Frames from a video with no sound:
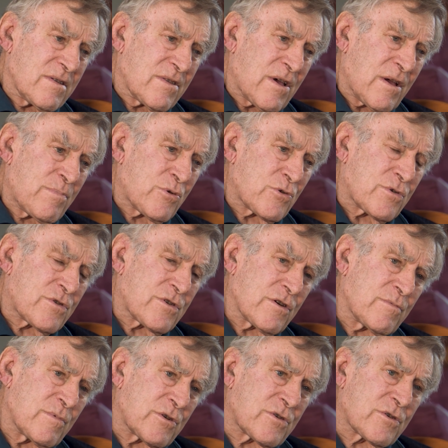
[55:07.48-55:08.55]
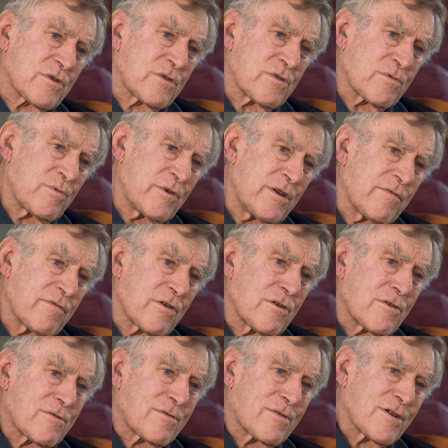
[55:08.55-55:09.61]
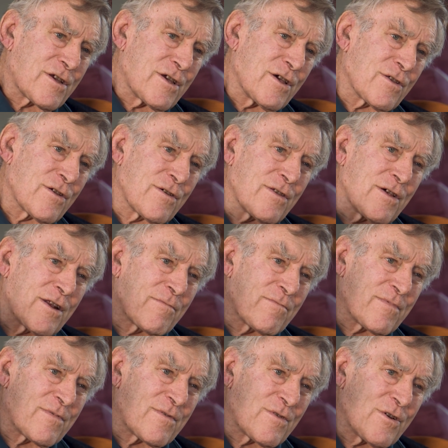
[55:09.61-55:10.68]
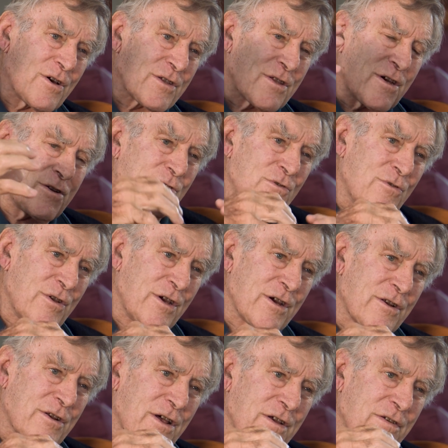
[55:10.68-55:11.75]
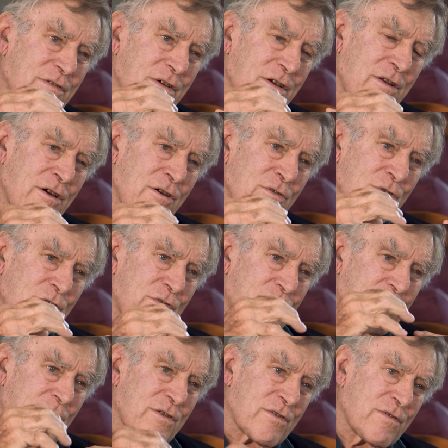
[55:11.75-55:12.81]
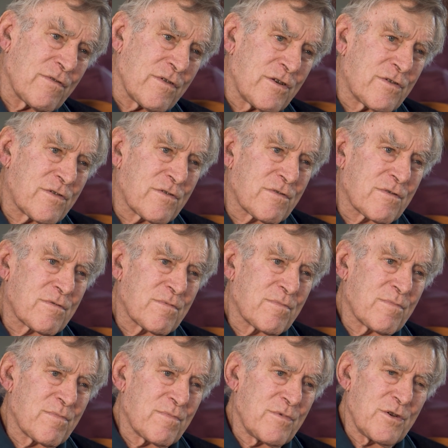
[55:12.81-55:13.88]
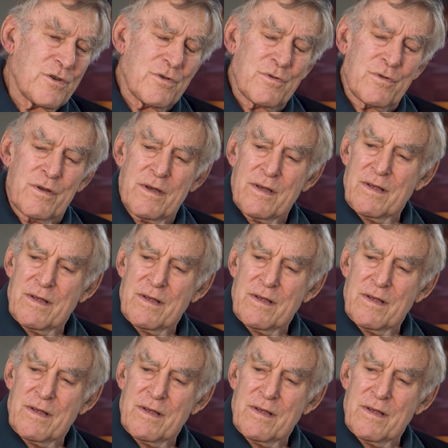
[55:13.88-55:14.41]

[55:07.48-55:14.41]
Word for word: they put so much, because we never got together that like they do nowadays. They know the strength of each unit.